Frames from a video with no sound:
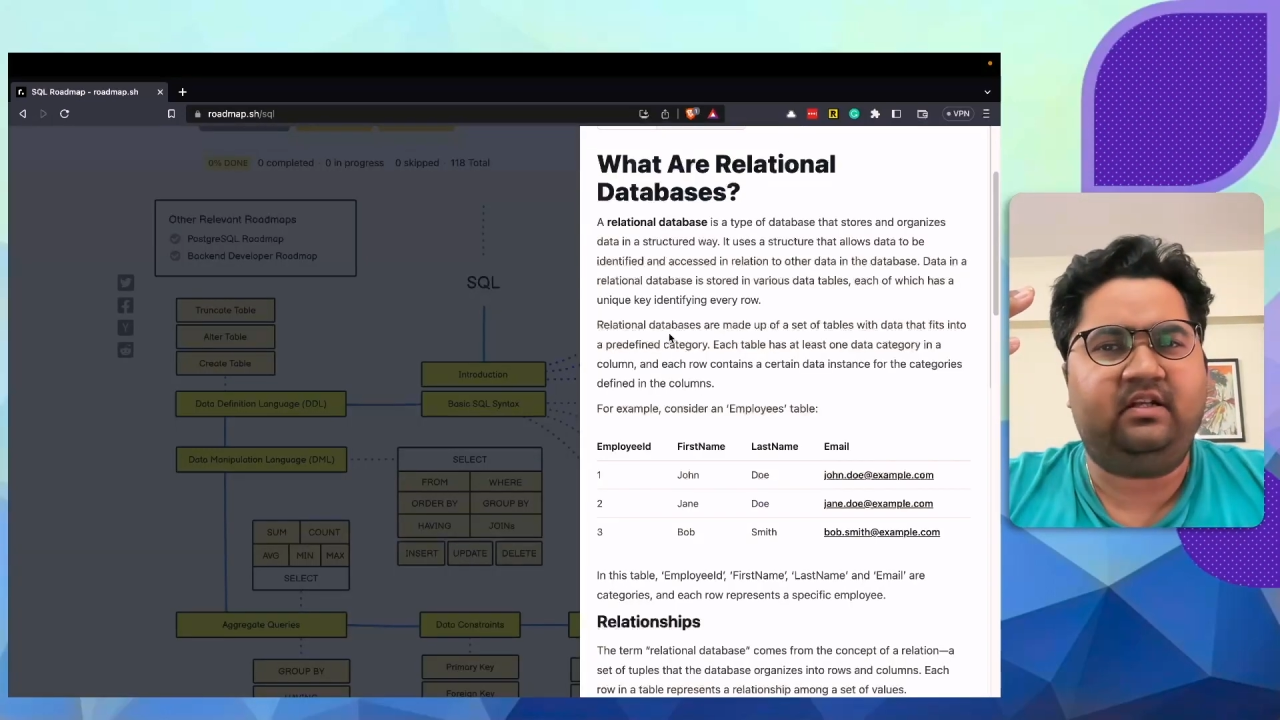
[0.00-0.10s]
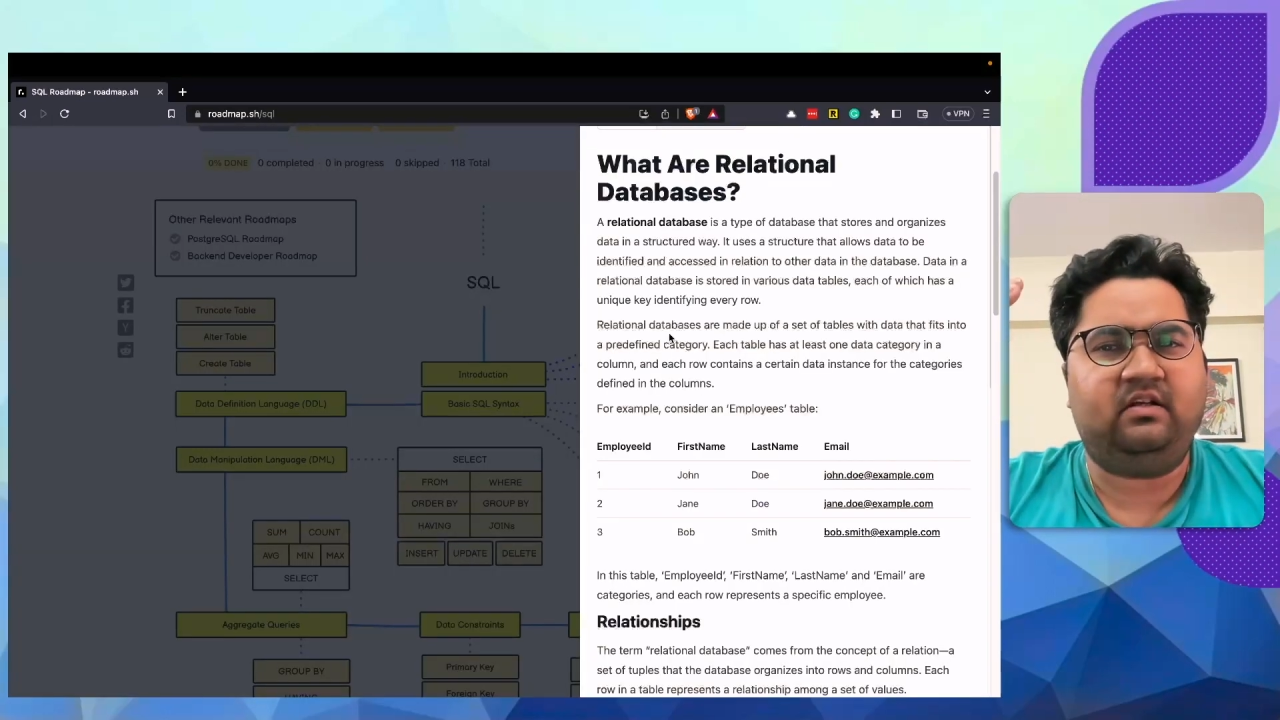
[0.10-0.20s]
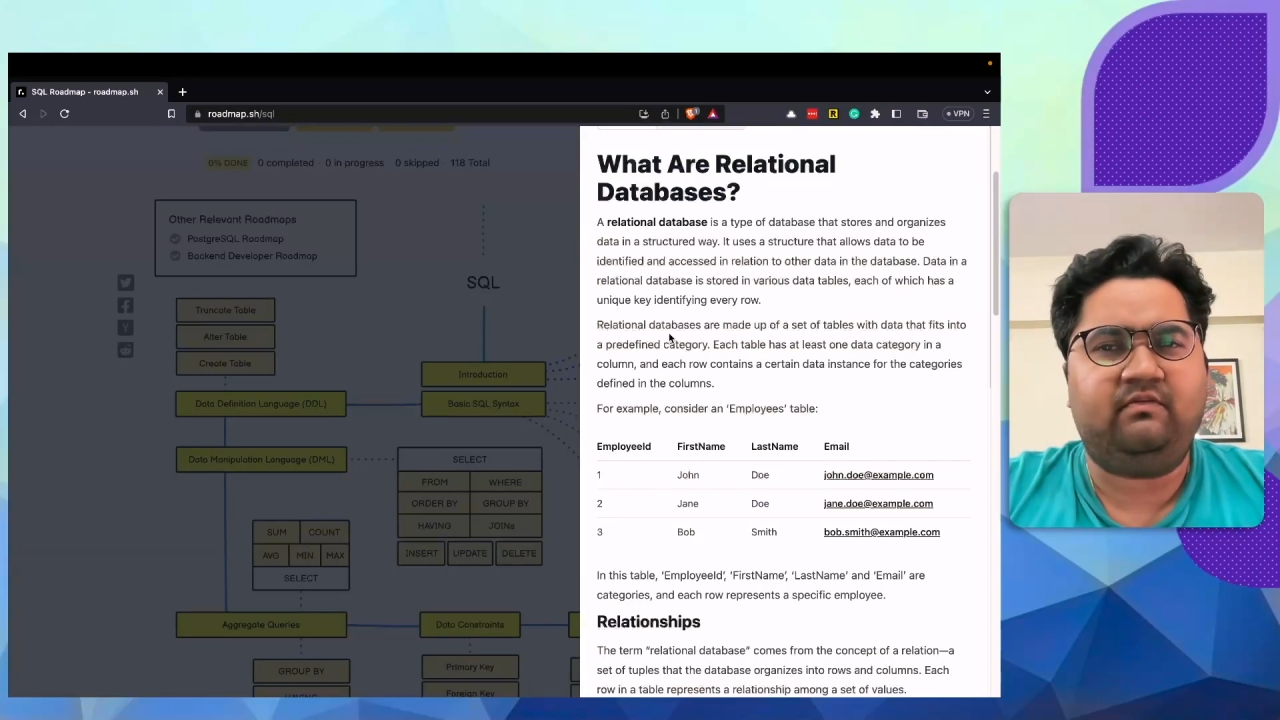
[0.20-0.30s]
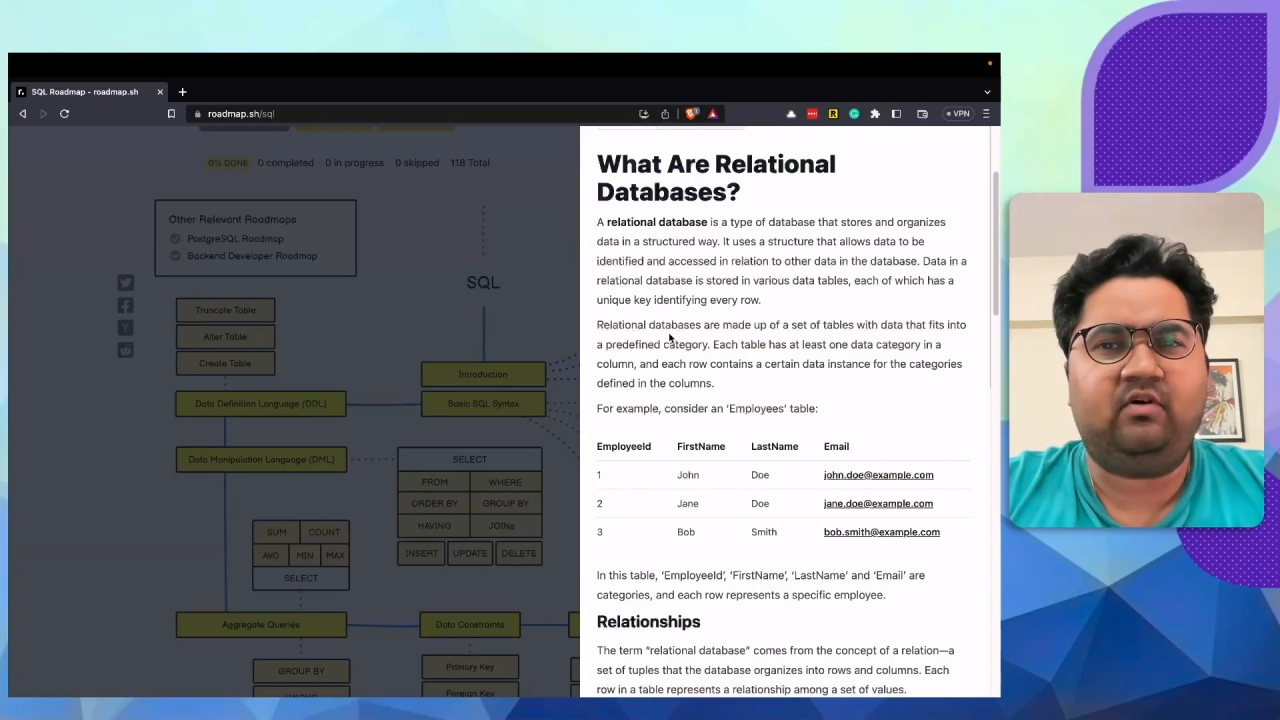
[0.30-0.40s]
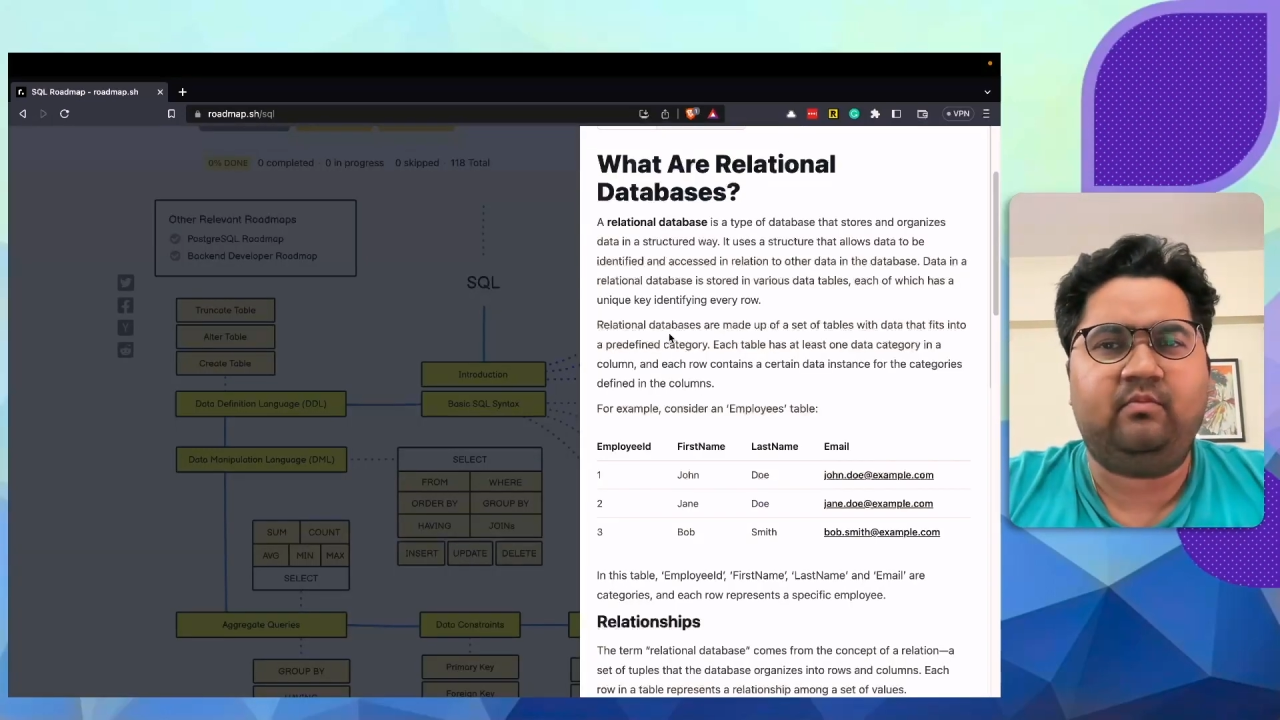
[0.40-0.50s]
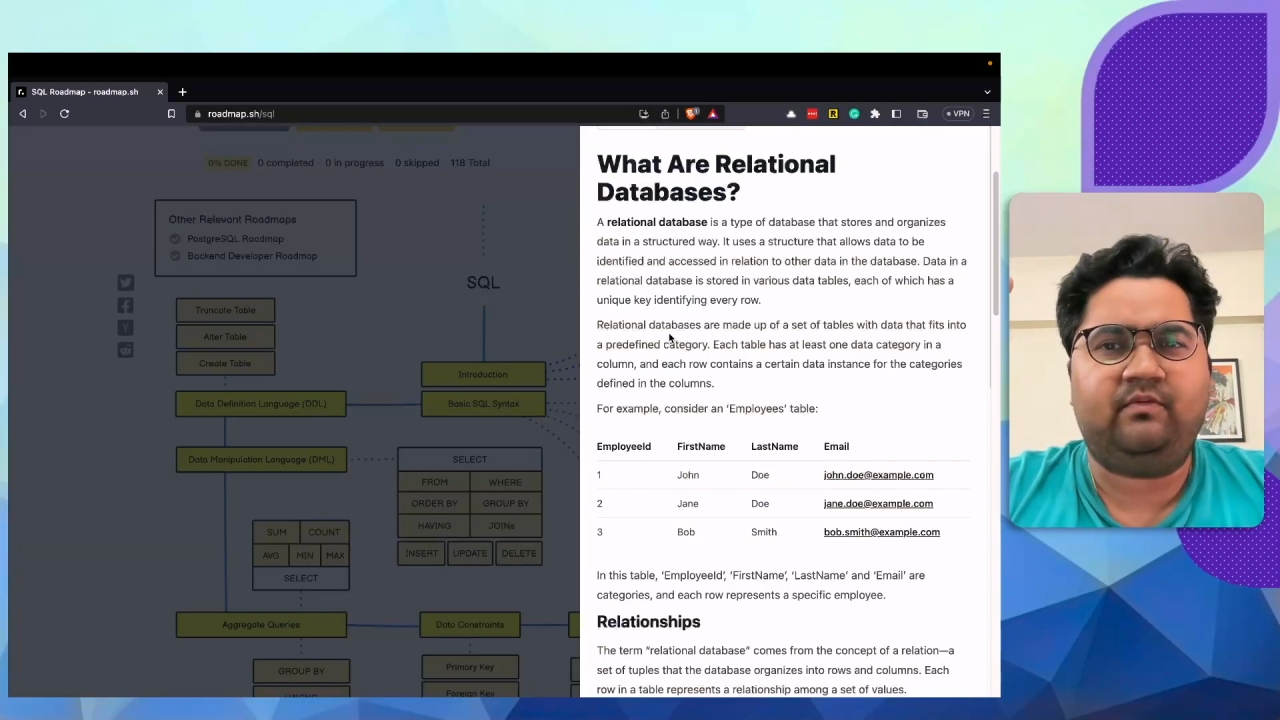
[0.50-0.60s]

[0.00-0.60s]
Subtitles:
in the form